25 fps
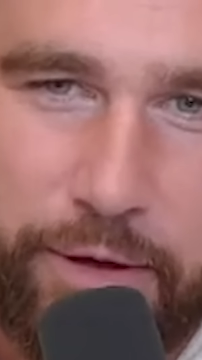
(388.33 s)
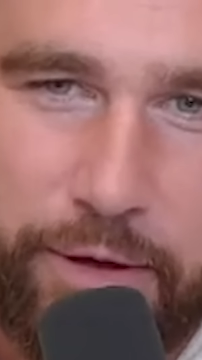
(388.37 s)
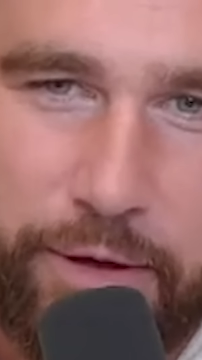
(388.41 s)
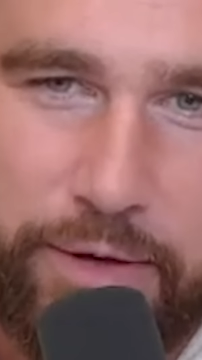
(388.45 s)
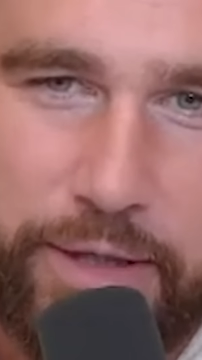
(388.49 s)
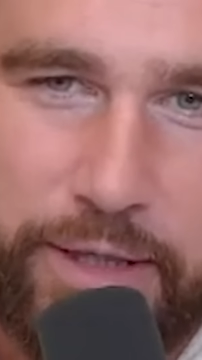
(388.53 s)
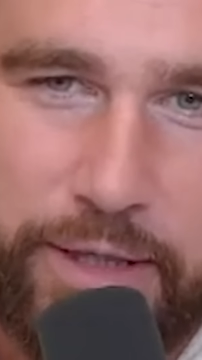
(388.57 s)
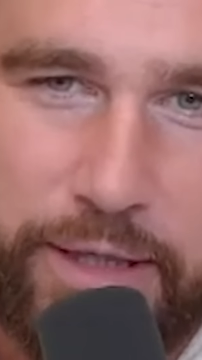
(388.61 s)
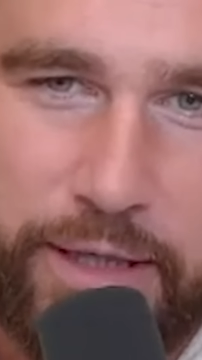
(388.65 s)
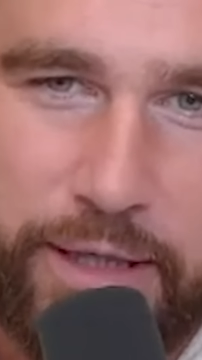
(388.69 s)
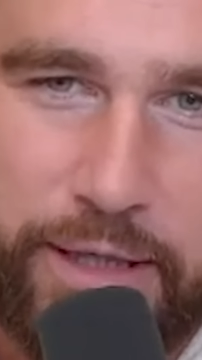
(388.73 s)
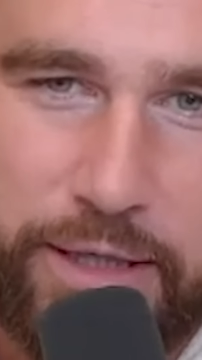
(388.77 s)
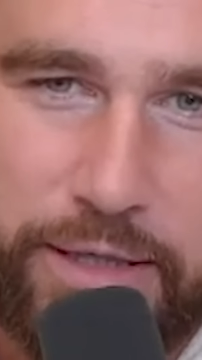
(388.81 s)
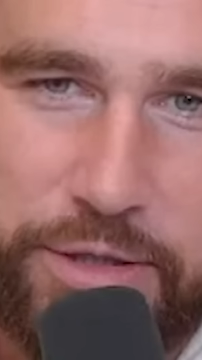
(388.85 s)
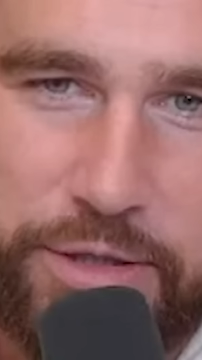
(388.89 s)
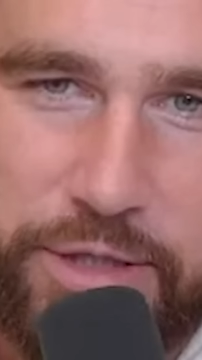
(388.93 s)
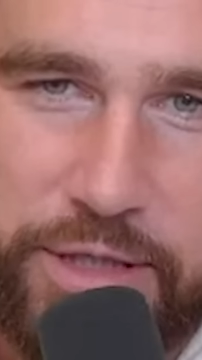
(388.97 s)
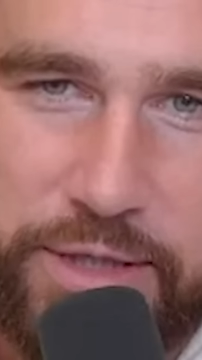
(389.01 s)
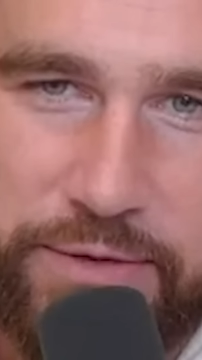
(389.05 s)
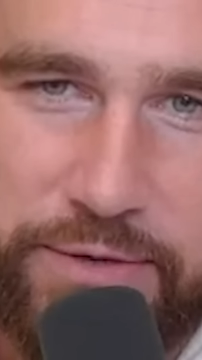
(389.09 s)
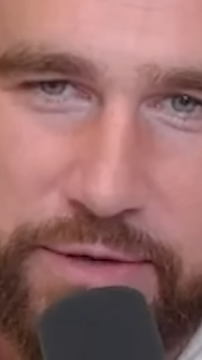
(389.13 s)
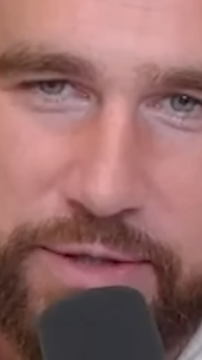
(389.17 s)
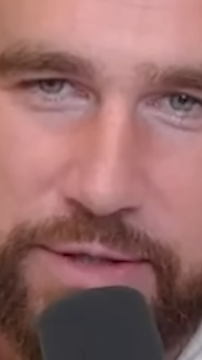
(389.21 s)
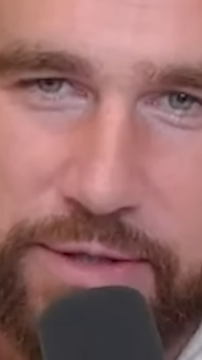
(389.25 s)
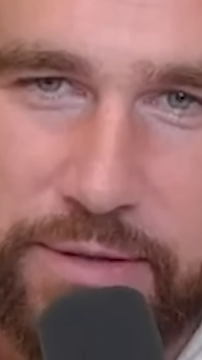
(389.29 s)
on the uh,
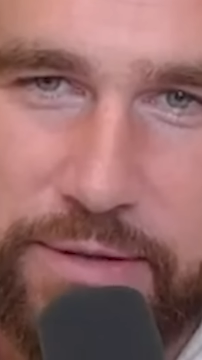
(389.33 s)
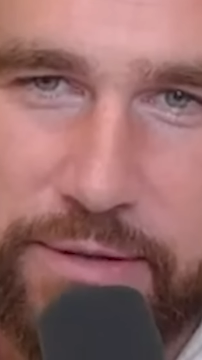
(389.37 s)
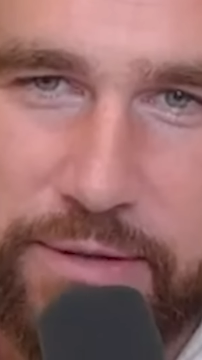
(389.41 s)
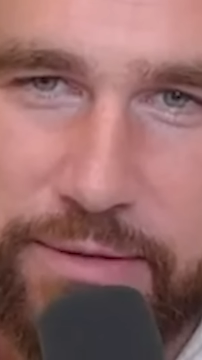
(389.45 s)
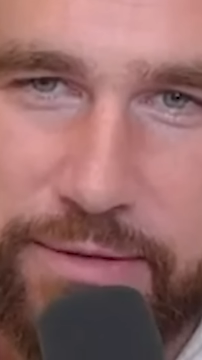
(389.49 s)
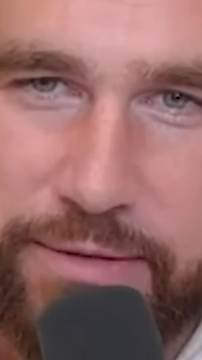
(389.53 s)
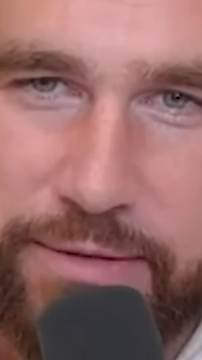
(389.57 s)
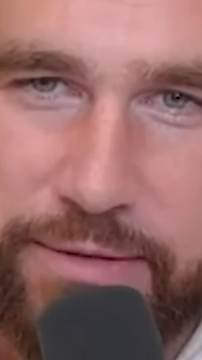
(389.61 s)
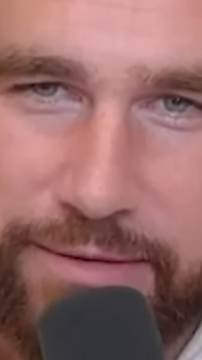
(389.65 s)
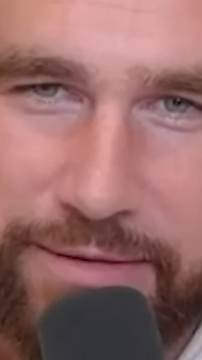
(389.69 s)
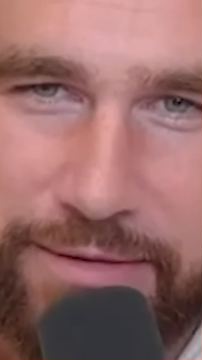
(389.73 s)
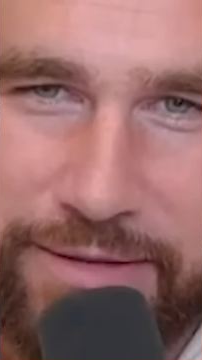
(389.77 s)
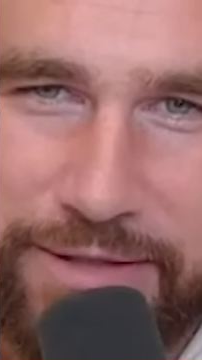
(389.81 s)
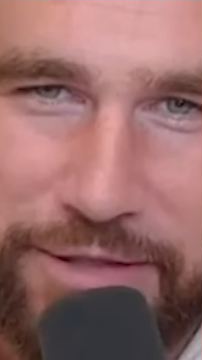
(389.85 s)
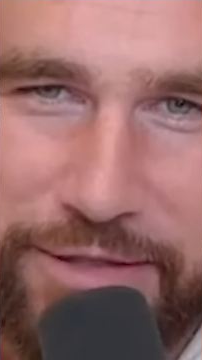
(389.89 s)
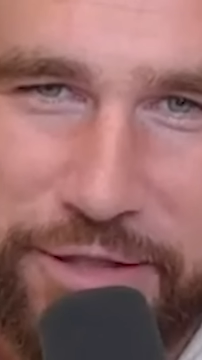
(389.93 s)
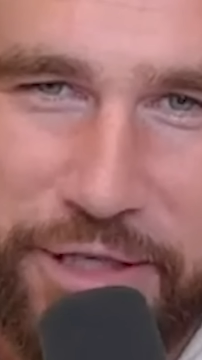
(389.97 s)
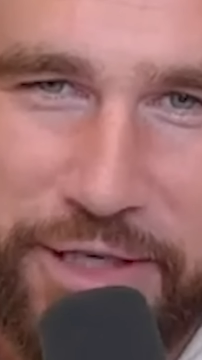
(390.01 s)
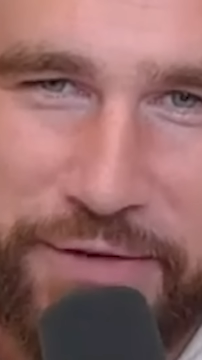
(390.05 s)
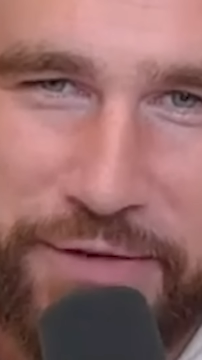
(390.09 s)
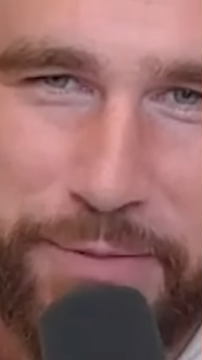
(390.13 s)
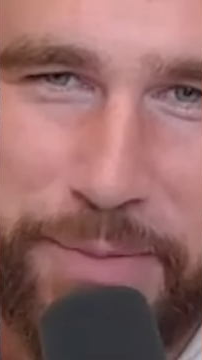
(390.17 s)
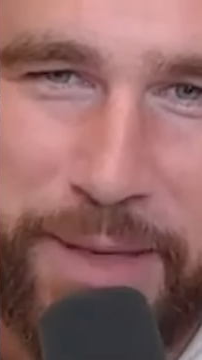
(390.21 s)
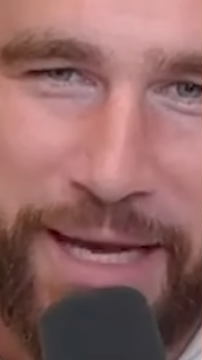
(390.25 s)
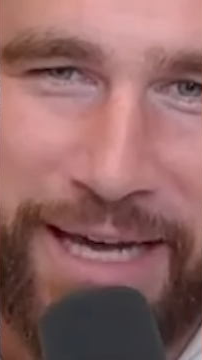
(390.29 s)
Chiefs
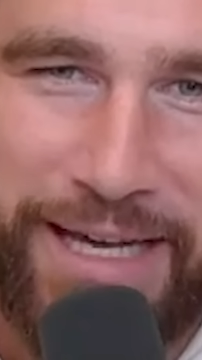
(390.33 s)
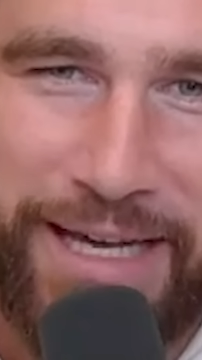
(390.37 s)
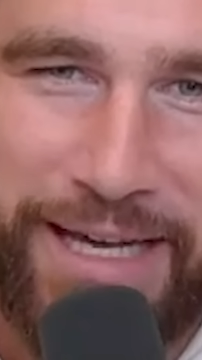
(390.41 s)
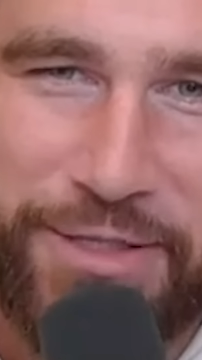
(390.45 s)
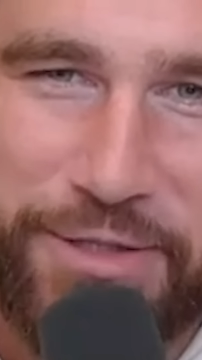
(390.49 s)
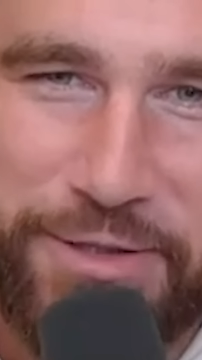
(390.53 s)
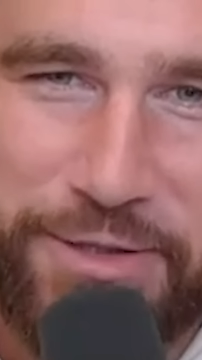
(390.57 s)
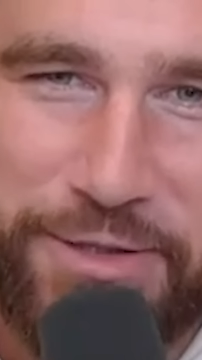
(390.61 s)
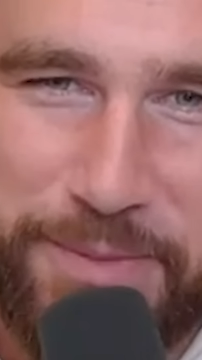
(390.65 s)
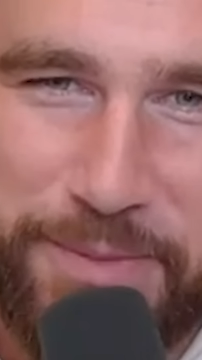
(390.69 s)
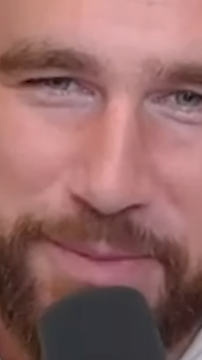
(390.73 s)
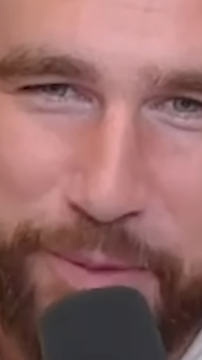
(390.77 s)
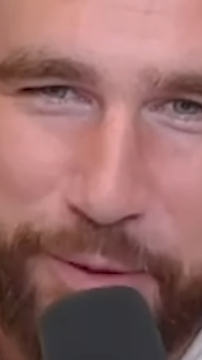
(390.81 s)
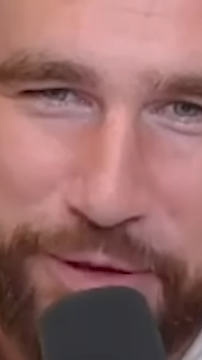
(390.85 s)
Chiefs Page